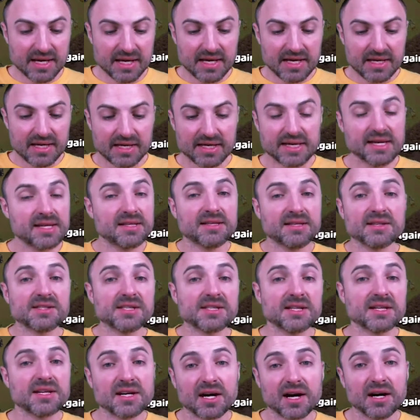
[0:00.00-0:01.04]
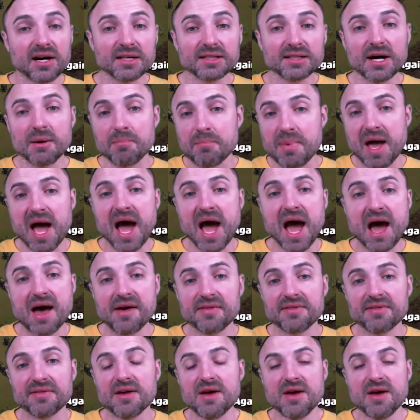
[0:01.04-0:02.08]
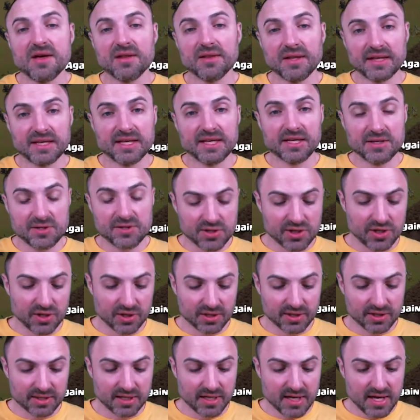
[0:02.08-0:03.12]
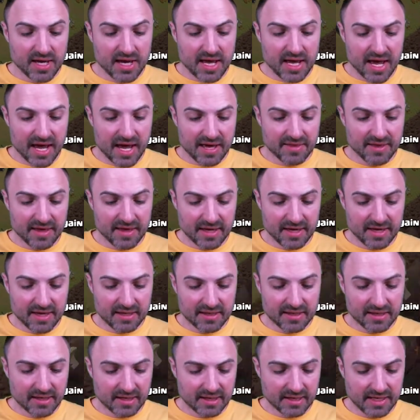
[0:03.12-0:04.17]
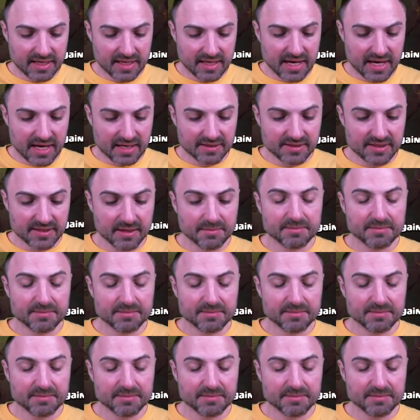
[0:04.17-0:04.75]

he doesn't cut a path like he should, and then he ends up